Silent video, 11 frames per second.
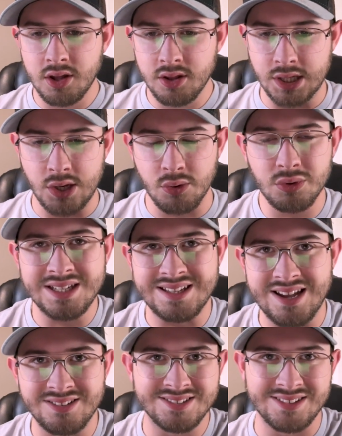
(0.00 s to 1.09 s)
The only
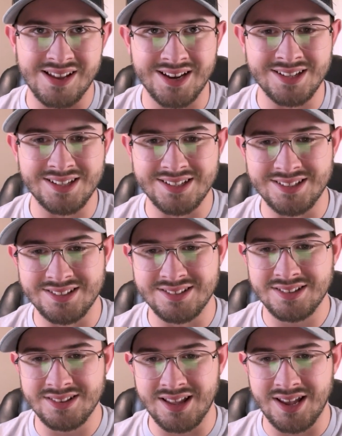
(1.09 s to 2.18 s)
downside is
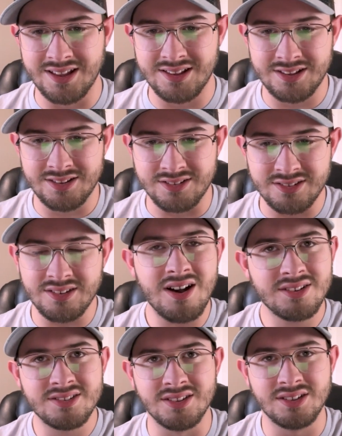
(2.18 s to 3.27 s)
that the
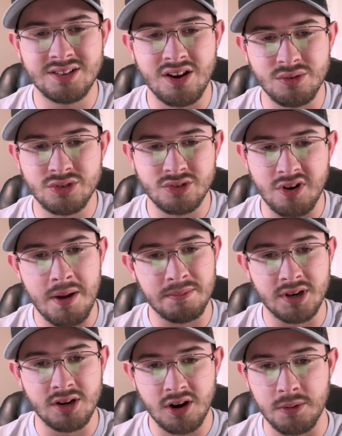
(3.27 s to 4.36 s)
stock silicone strap
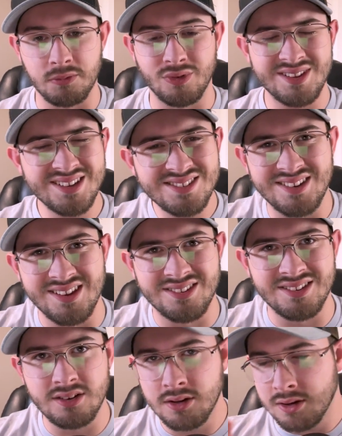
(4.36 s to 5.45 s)
that it comes with, it's
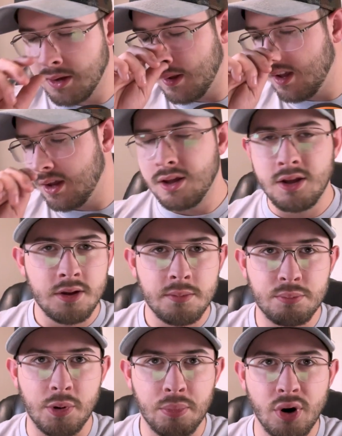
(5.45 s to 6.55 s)
decent.
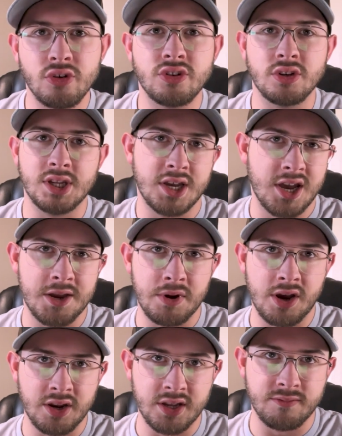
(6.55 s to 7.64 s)
But personally, I am
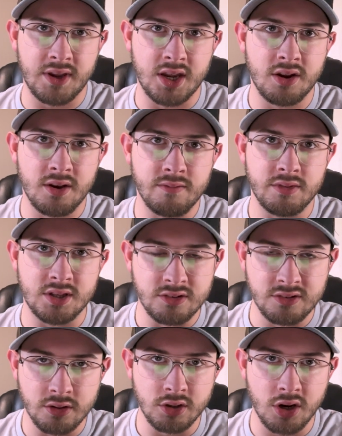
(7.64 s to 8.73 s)
not a fan of the
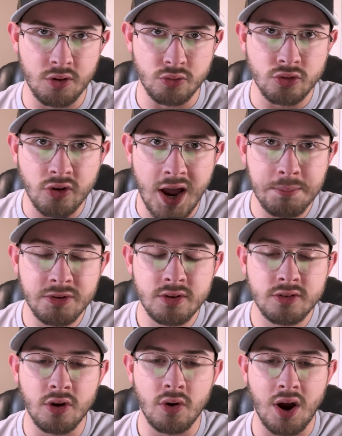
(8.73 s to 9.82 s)
silicone straps,
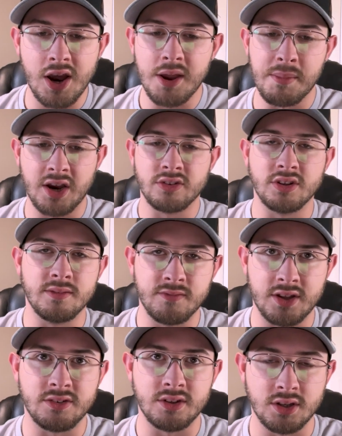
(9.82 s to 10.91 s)
so I am actually
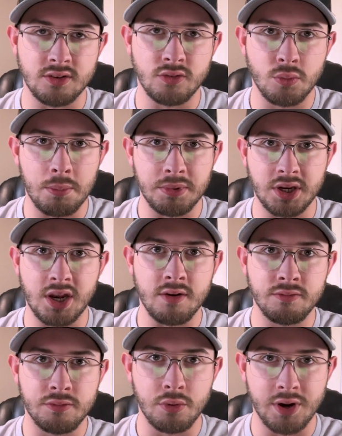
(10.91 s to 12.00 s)
investing in swapping it out
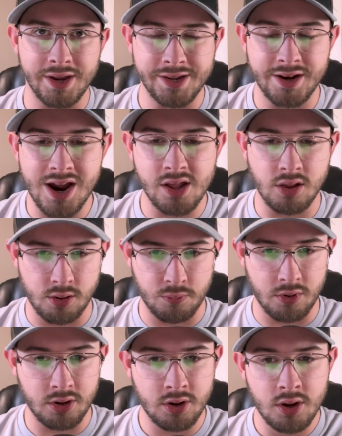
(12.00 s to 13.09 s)
for a nylon
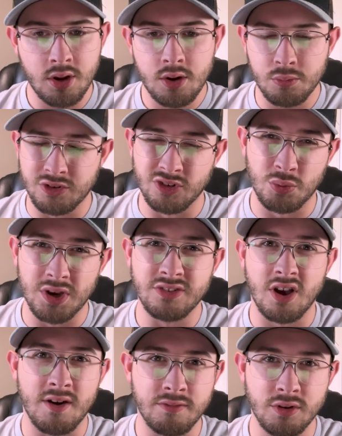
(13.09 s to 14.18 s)
one, which is way
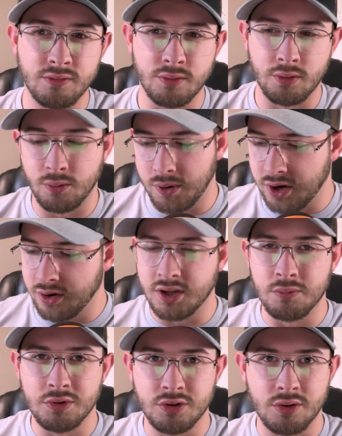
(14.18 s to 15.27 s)
softer for wearing
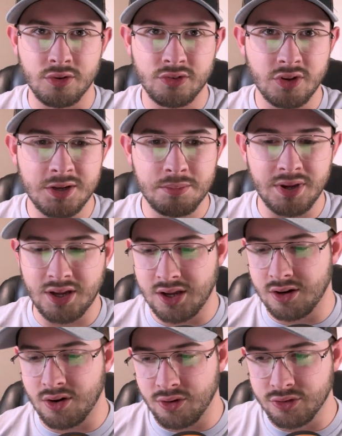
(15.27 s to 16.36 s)
it when you go to sleep
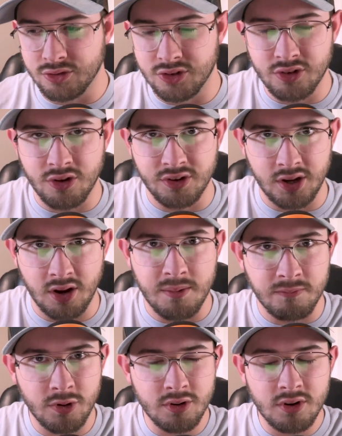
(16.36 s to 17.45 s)
and also just all-day
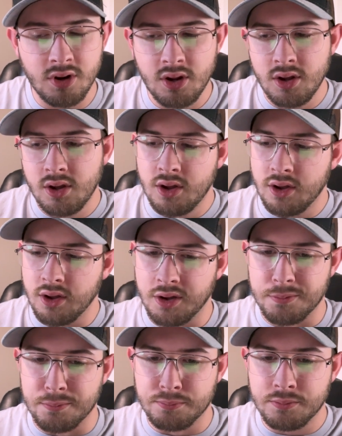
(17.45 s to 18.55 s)
comfort.
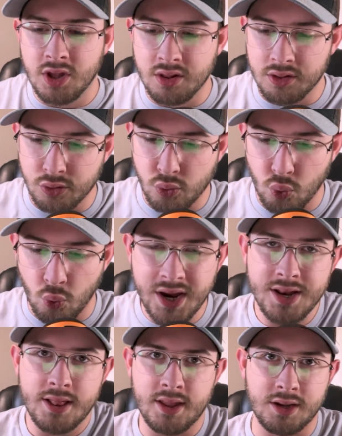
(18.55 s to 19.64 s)
The
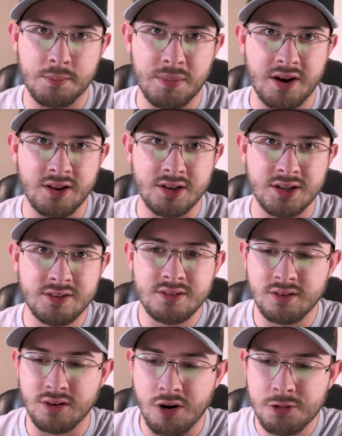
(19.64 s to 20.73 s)
great thing about it is
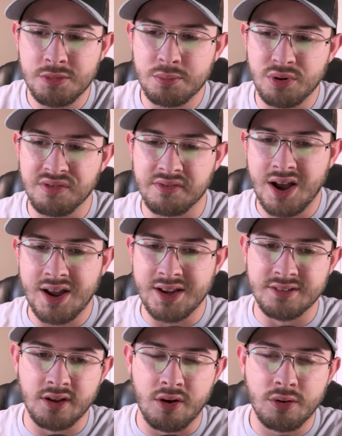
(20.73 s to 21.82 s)
Garmin
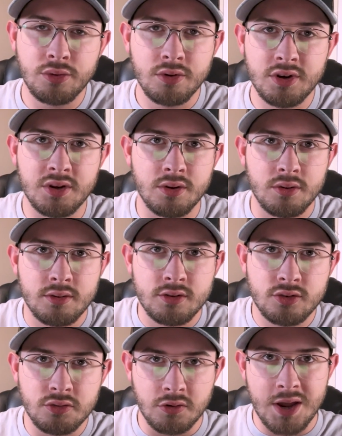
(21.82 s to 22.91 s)
provides alternate
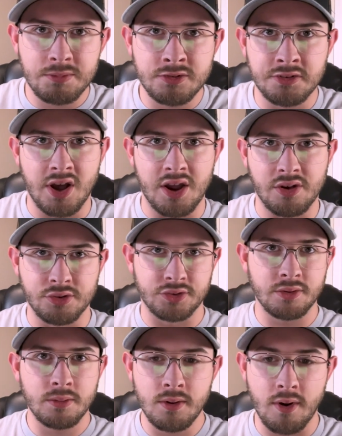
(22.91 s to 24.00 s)
strap styles
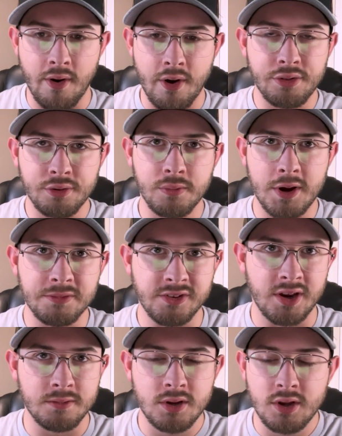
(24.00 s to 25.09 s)
on their
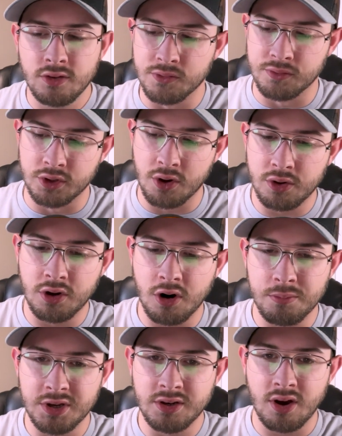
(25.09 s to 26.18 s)
website. So if you go to
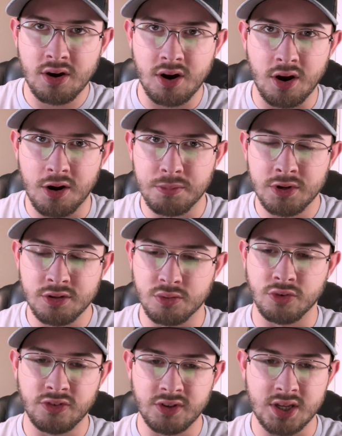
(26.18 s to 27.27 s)
Garmin.com,
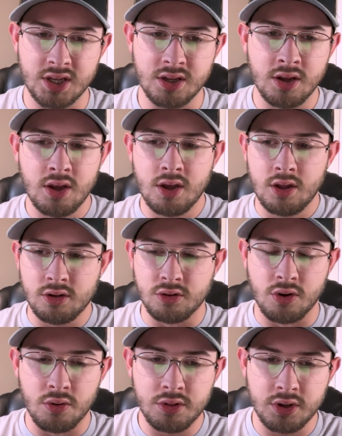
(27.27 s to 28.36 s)
you'll see you
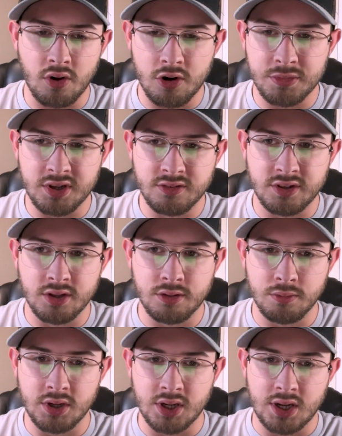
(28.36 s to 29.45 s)
go to the Garmin Instinct
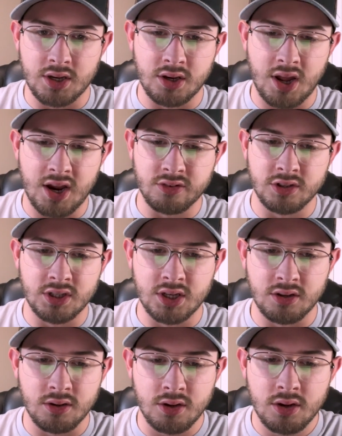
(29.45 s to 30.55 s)
3 and it actually
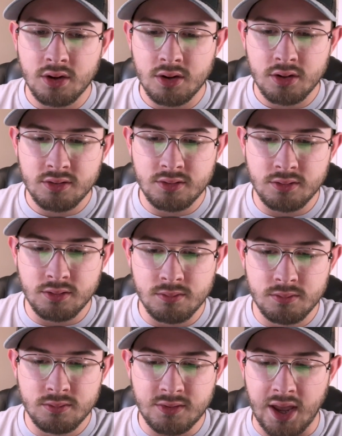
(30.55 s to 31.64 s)
can
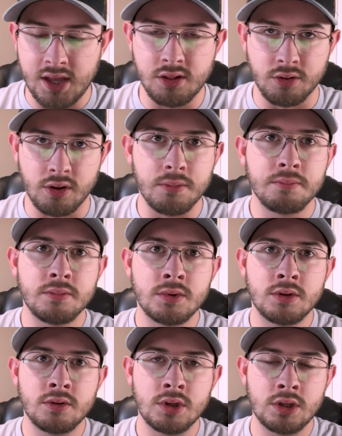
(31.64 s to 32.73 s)
tailor
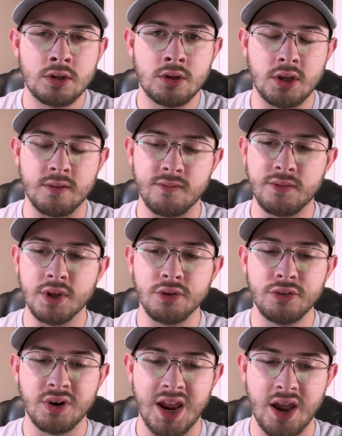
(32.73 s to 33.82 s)
and
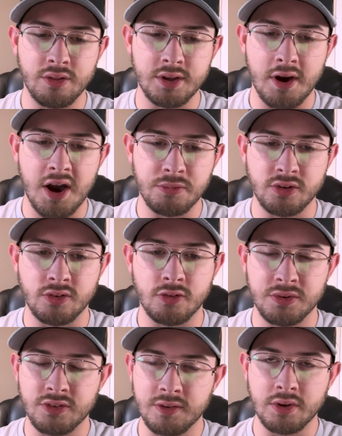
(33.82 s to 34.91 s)
filter out the options
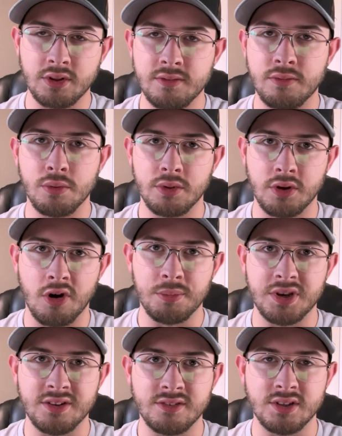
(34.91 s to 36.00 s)
specifically for the
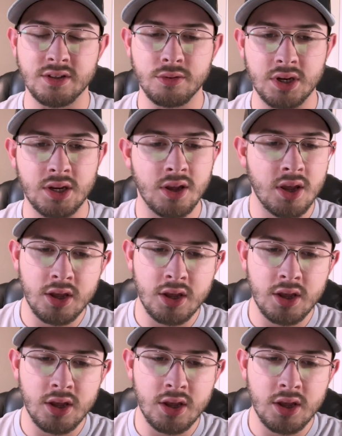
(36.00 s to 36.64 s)
Garmin Instinct 3.